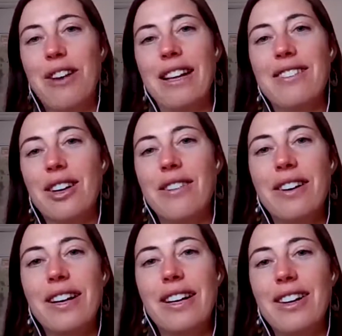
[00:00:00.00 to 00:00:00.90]
some friends
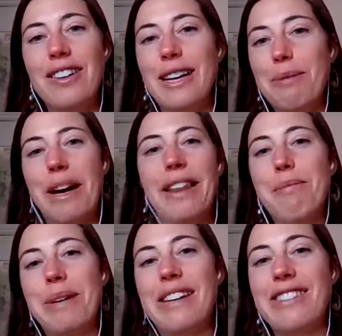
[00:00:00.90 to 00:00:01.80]
over and I'll like buy
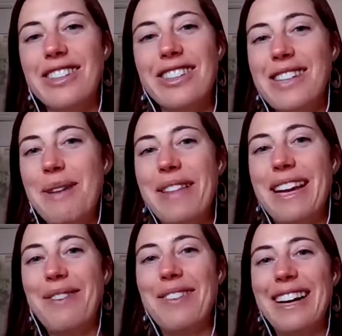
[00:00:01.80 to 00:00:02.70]
them pizza or
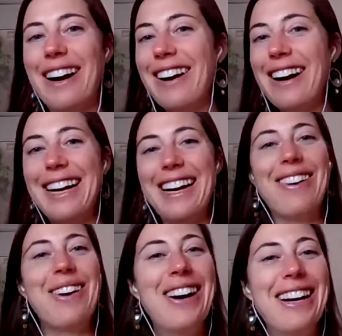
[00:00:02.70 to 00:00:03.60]
something. I'm like, all right,
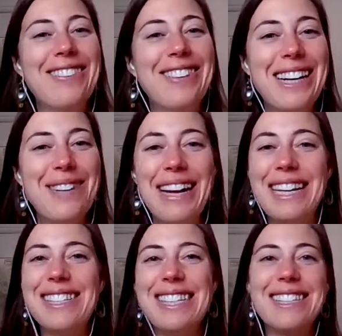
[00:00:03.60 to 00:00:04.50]
everyone, we're going to
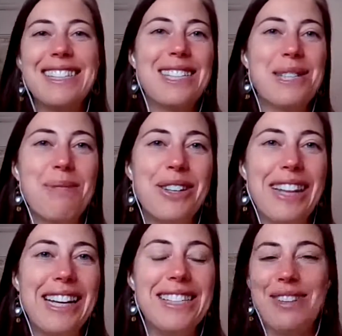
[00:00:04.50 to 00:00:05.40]
make 60
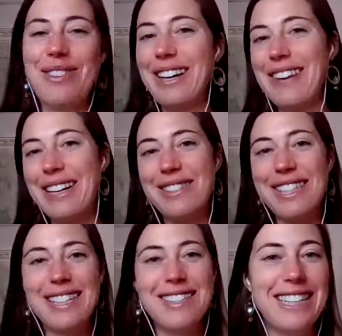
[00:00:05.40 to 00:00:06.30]
smoothies and we're going to make
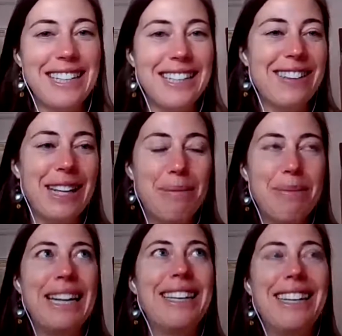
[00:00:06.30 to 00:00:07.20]
60
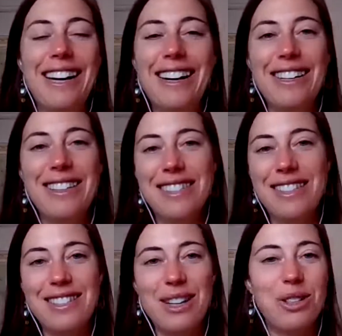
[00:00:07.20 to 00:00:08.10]
like bean dinners.
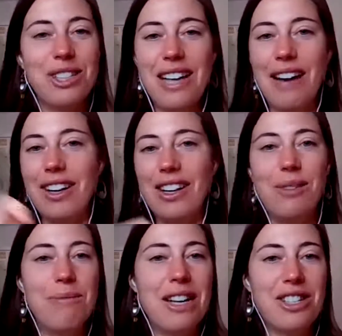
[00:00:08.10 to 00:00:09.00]
And so we'll just have
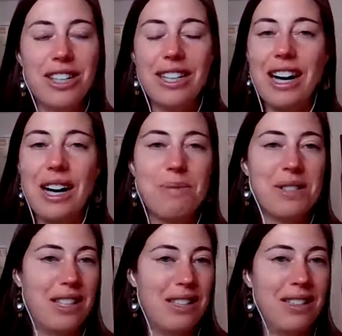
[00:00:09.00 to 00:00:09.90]
our measuring
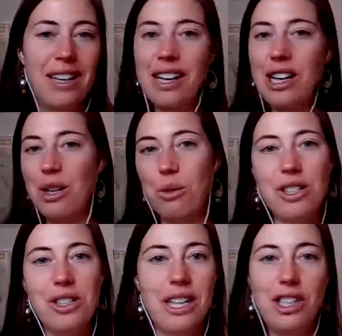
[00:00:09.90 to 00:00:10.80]
cups and
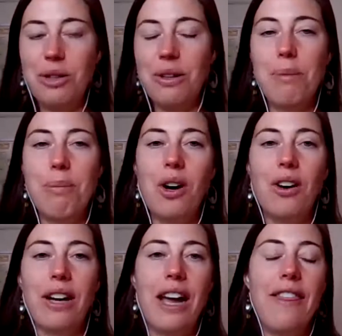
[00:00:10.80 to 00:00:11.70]
we'll just like do it in
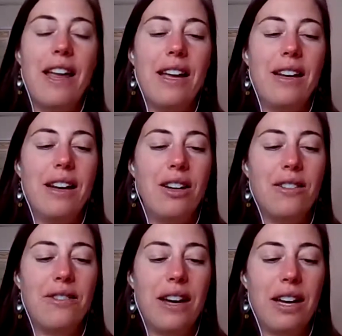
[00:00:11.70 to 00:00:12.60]
bulk. And then
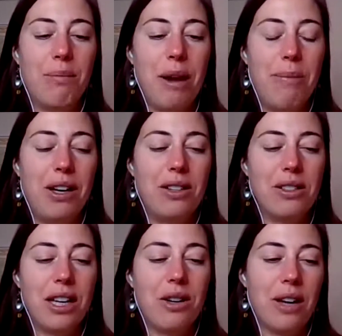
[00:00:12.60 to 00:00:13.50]
I'll divide up my
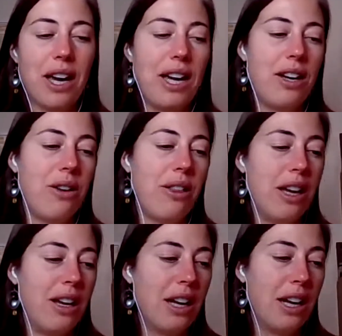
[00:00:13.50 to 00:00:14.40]
meals. Like, okay, I know
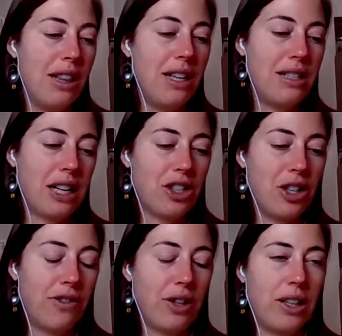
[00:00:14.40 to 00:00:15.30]
that this
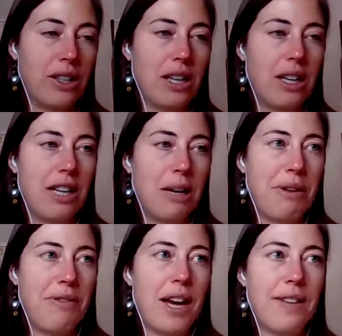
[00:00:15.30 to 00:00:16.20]
section of trail is going to
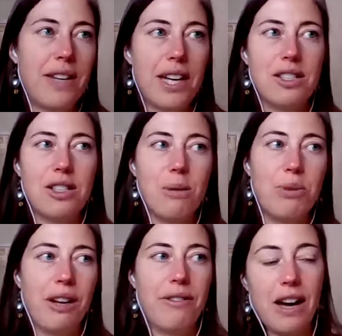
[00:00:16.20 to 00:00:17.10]
take me five days. So
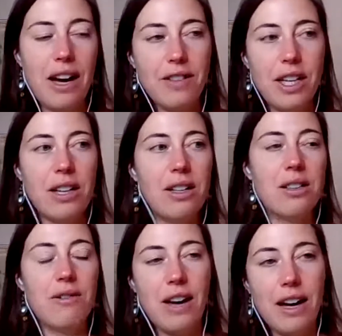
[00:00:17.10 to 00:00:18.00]
I'm putting five
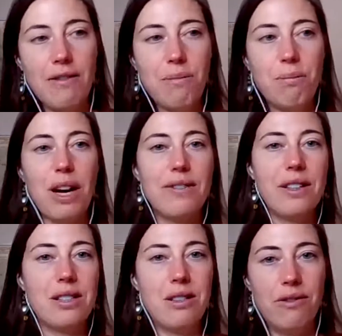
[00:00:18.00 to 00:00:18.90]
dinners and five
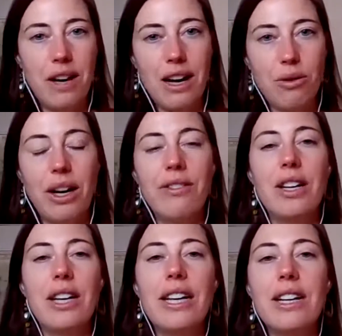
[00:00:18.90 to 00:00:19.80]
breakfasts and five
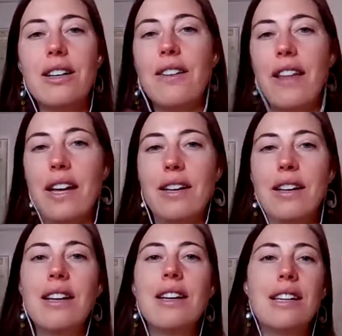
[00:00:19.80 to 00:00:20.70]
whatever in here. And
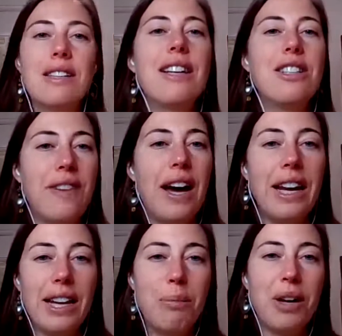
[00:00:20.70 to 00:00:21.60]
then and
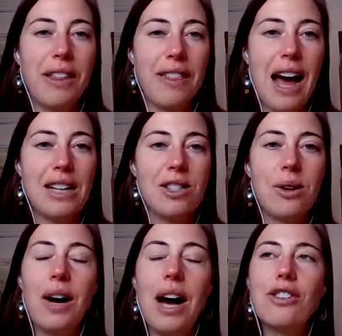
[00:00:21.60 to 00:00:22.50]
dividing it up like that.
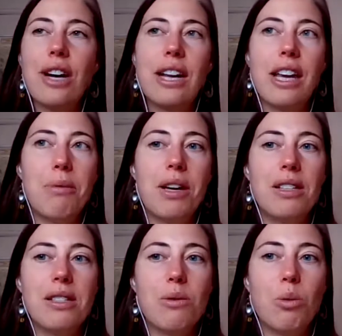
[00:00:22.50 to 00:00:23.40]
So I try to keep
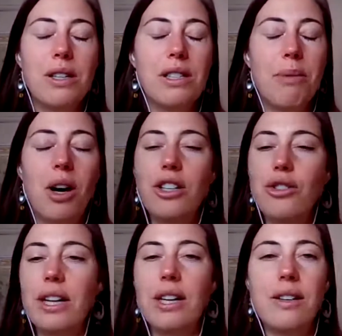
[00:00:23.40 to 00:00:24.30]
it as once I'm
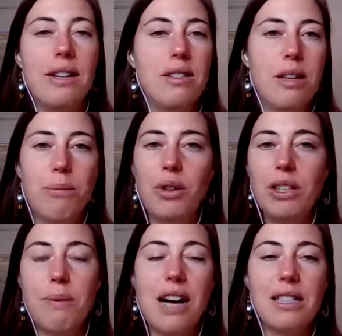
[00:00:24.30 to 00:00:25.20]
on trail as
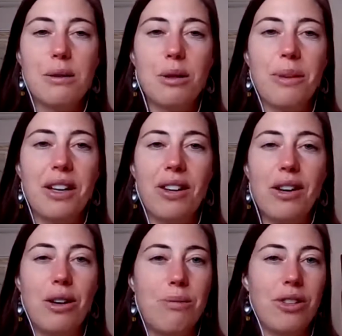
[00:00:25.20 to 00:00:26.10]
simple as possible because
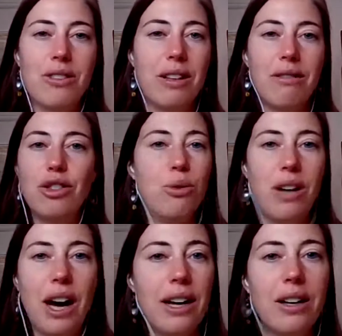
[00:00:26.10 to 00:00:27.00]
I know I'm just like too
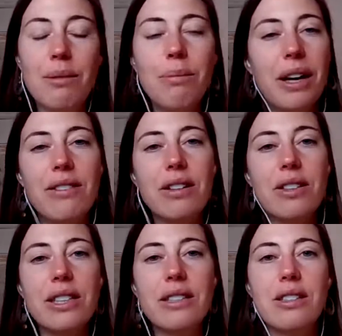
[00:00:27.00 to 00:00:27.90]
tired
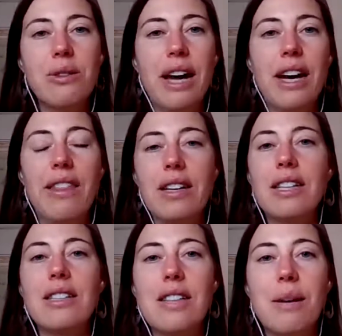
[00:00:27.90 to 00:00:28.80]
basically to do
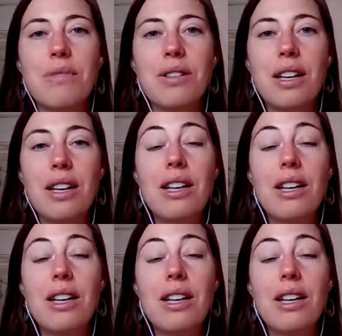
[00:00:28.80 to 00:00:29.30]
anything except